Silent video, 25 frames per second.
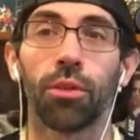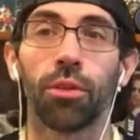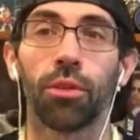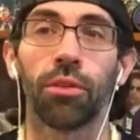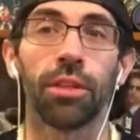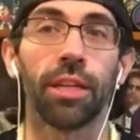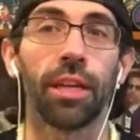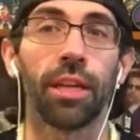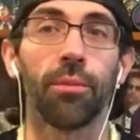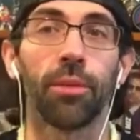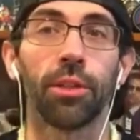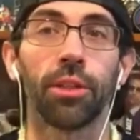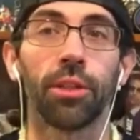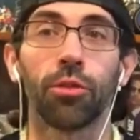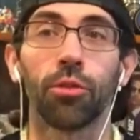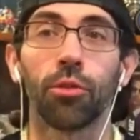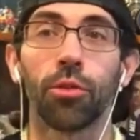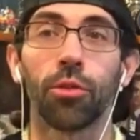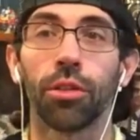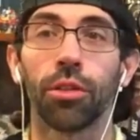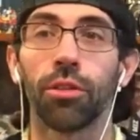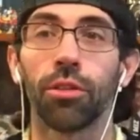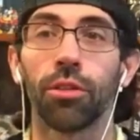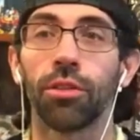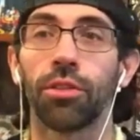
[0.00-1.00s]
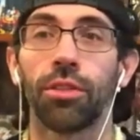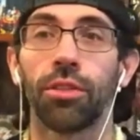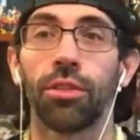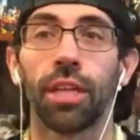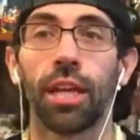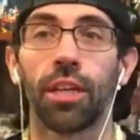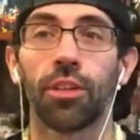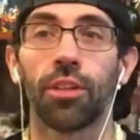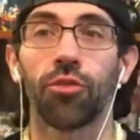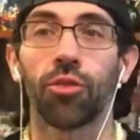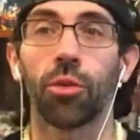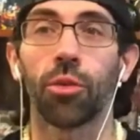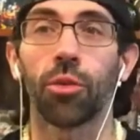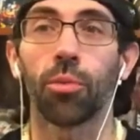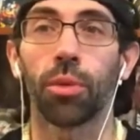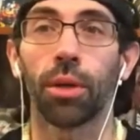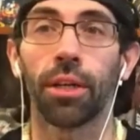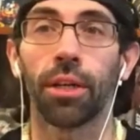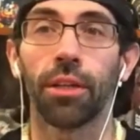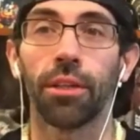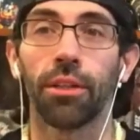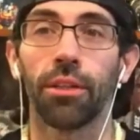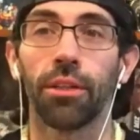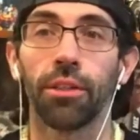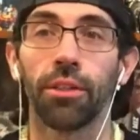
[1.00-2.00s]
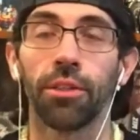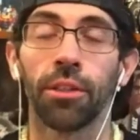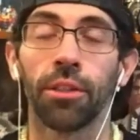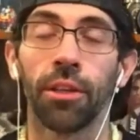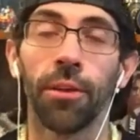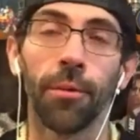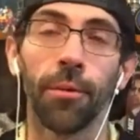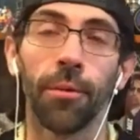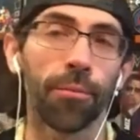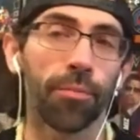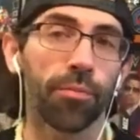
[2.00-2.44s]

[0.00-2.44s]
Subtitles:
were the Edmonton Oilers, Nashville Predators,